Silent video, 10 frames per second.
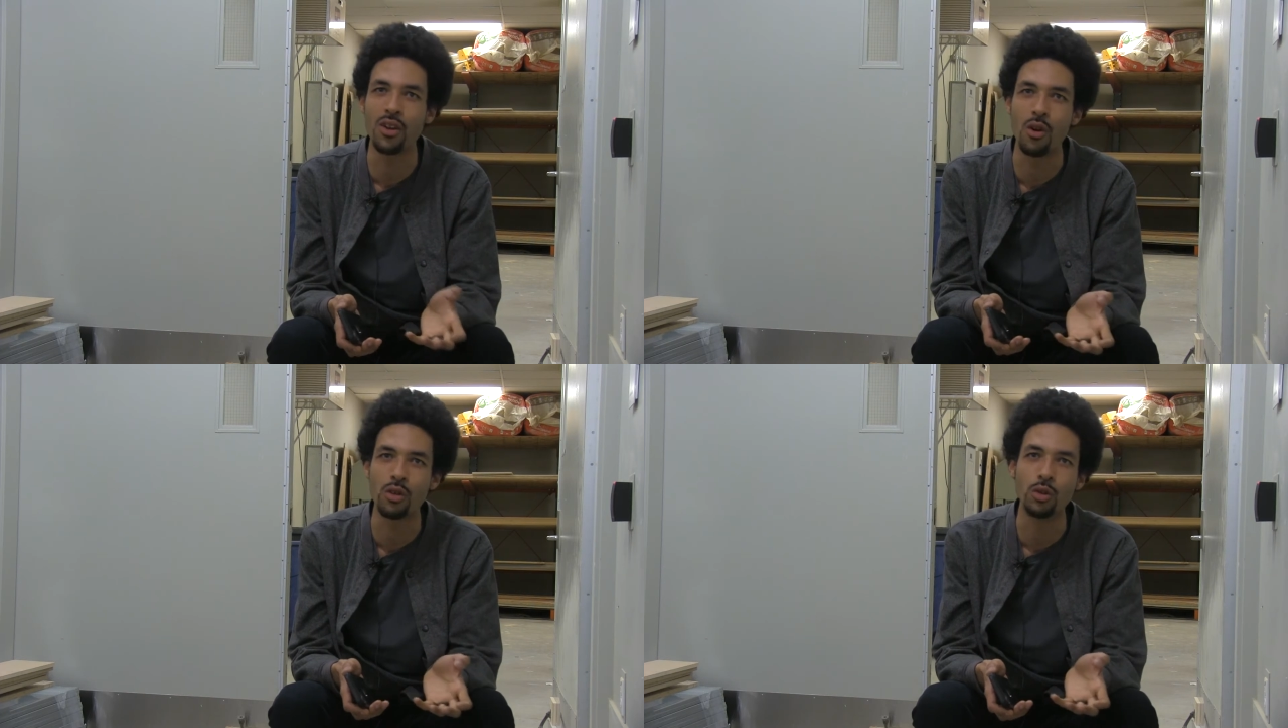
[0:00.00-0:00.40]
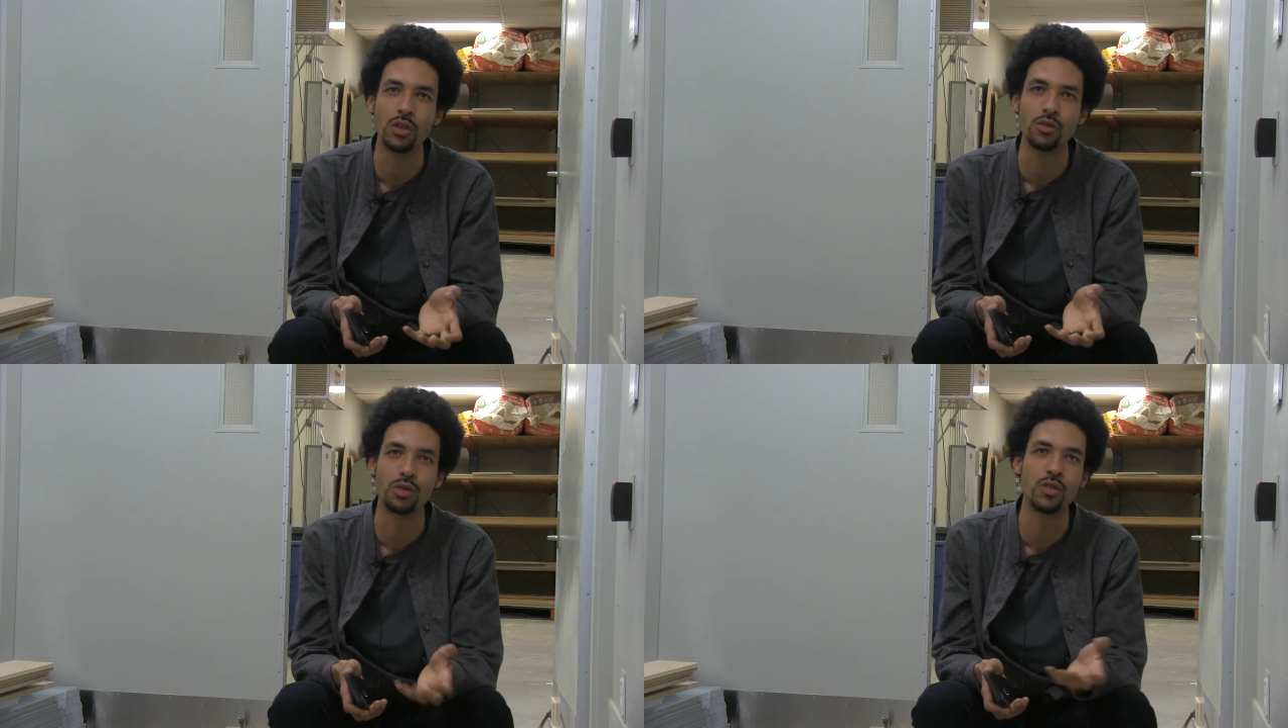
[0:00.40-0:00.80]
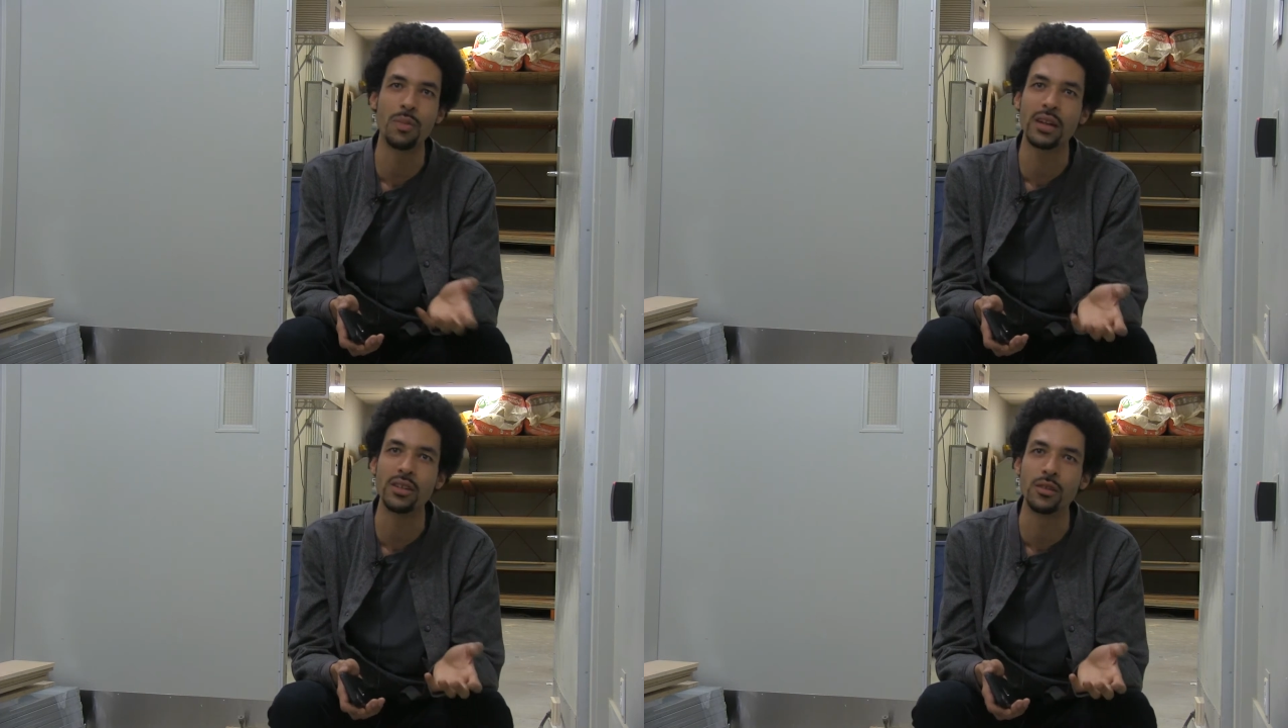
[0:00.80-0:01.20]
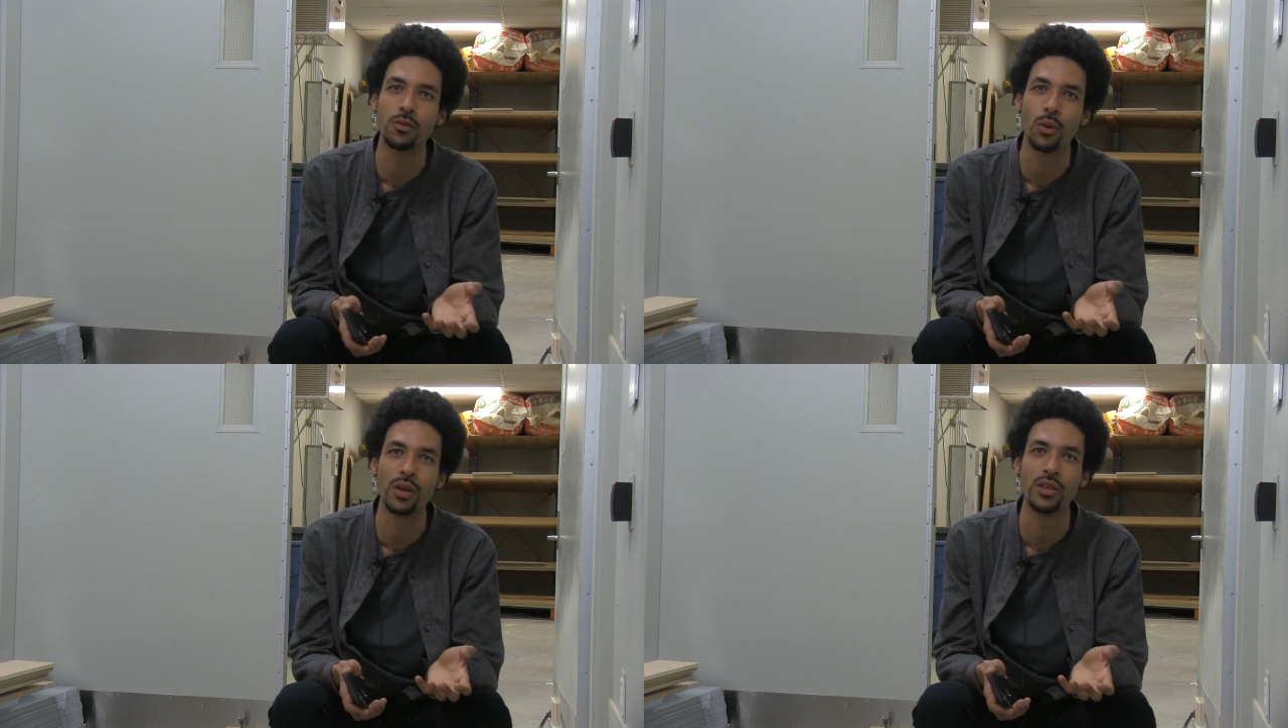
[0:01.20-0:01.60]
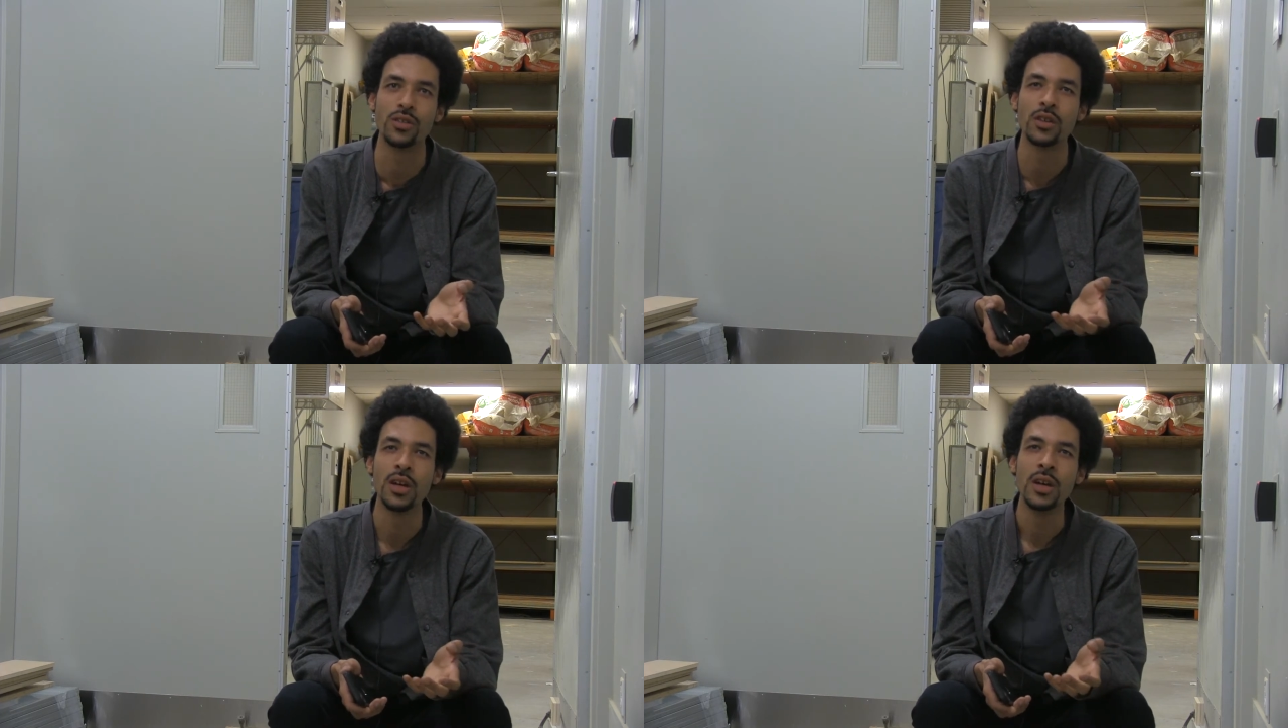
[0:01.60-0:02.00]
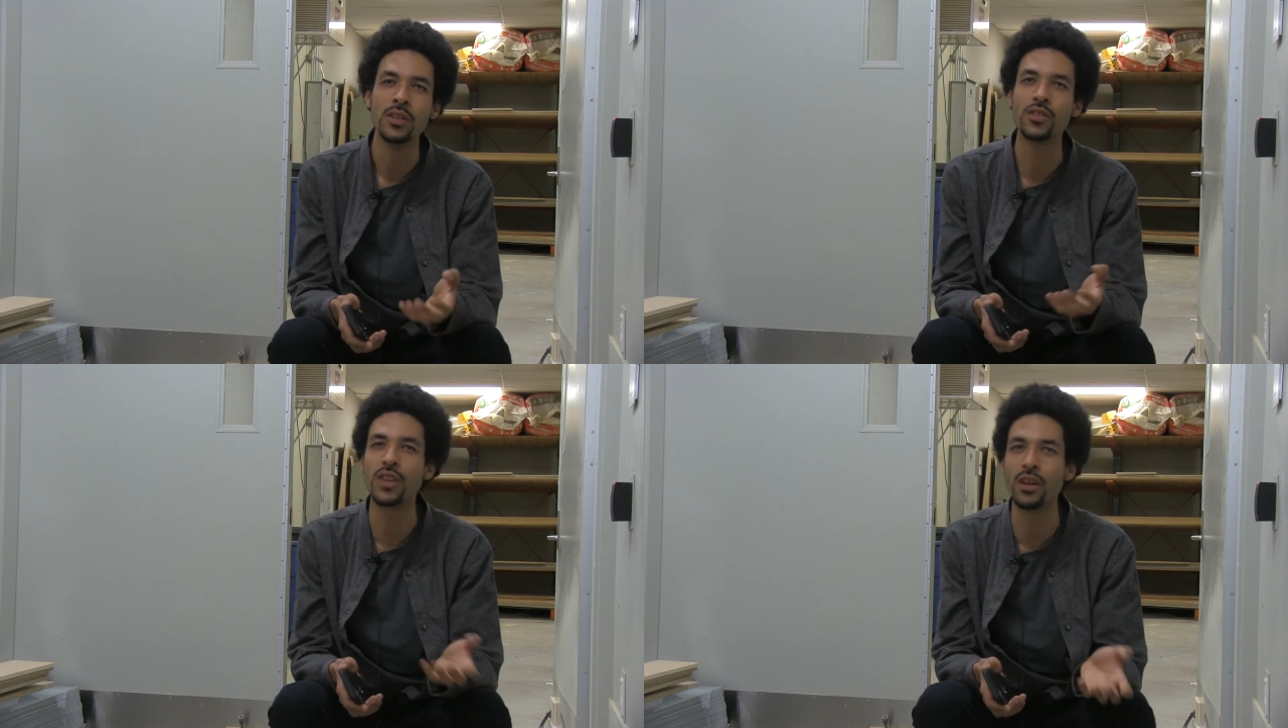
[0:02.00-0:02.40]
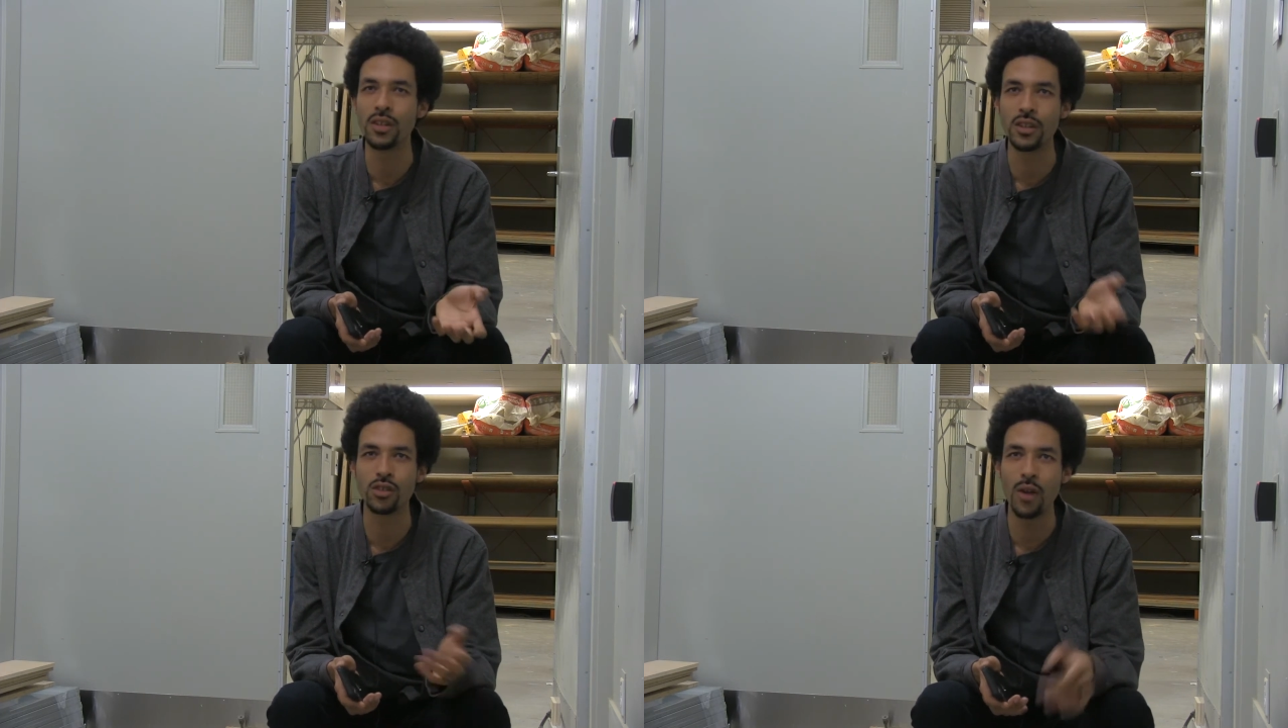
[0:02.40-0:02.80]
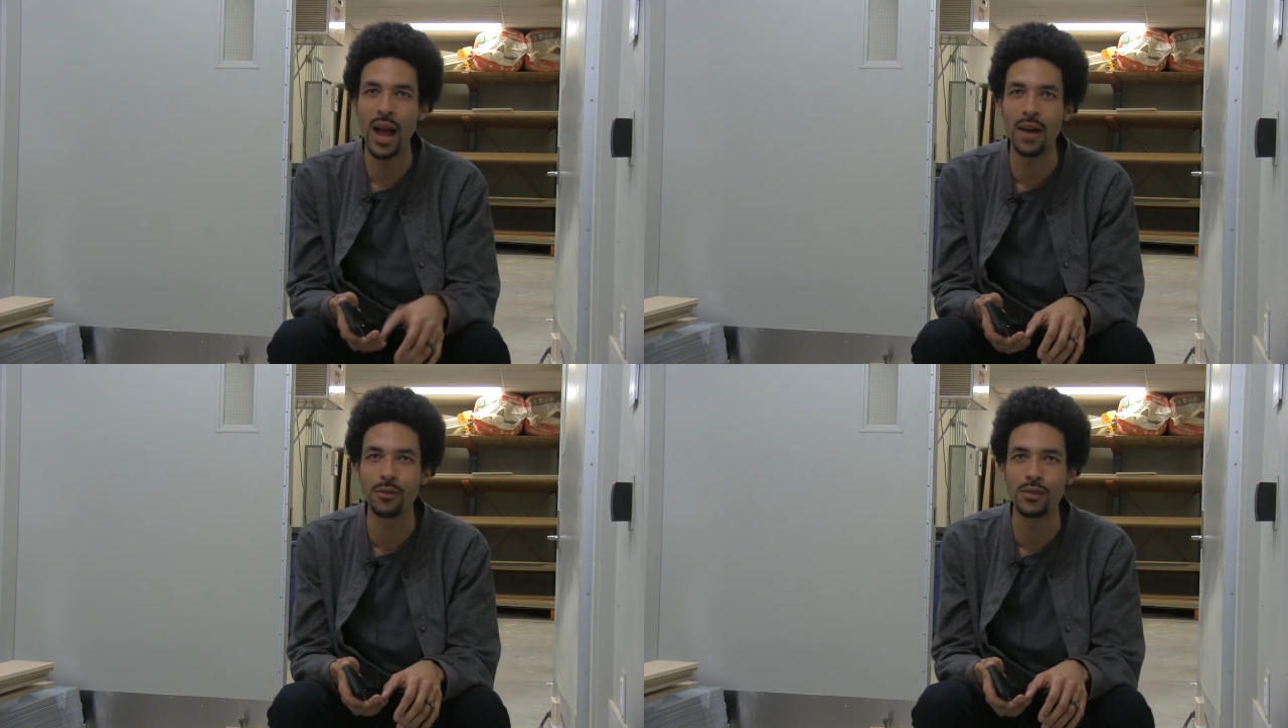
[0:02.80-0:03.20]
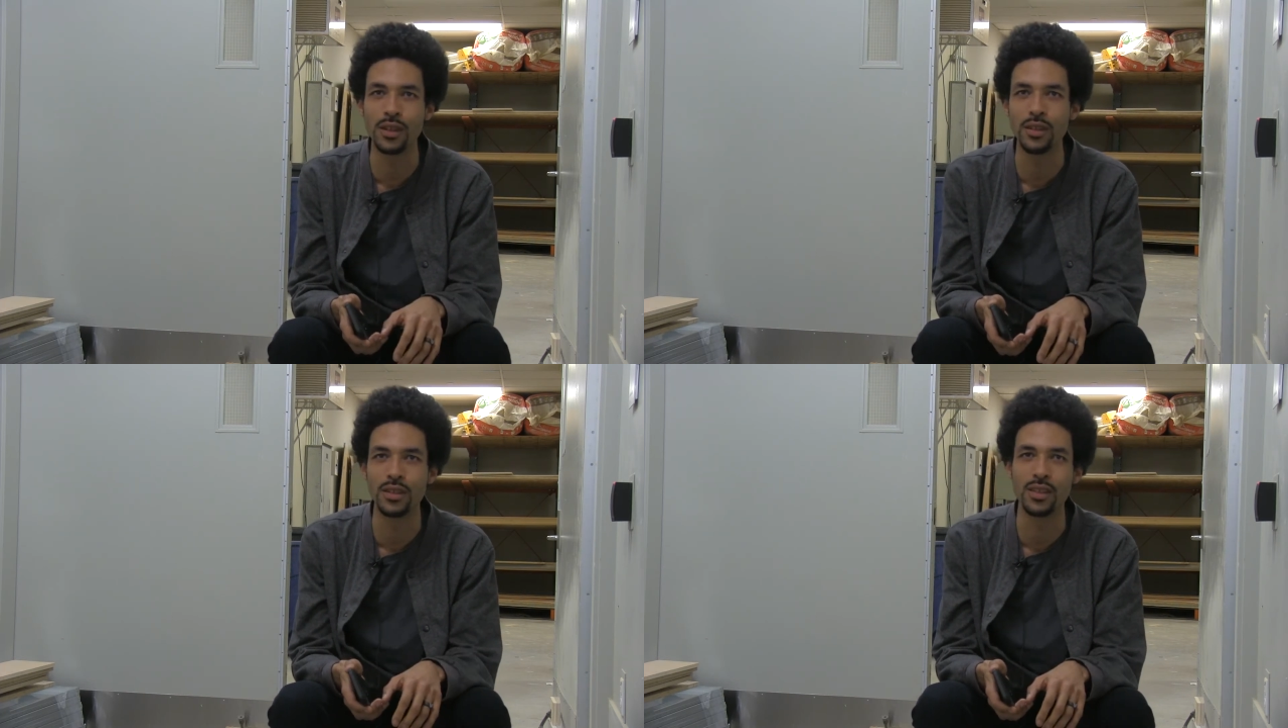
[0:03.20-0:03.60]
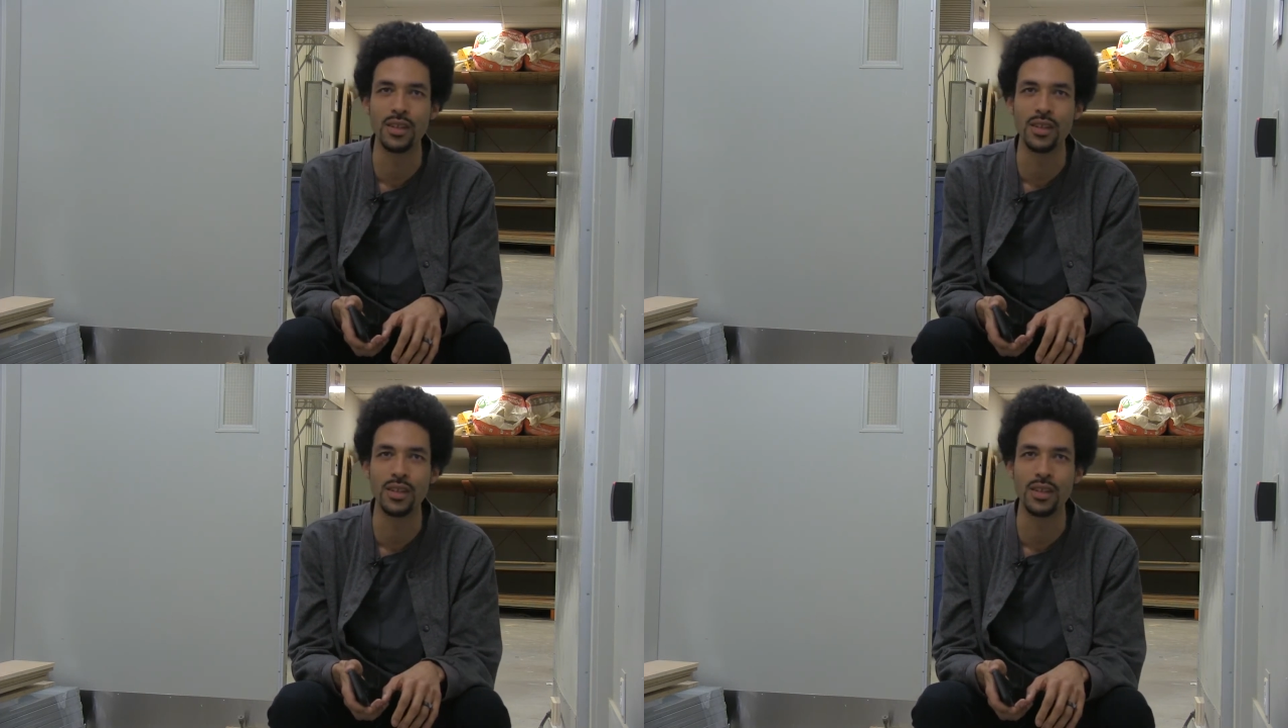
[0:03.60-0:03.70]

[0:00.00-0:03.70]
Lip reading: nerd who was respected for his skill and his craft, and he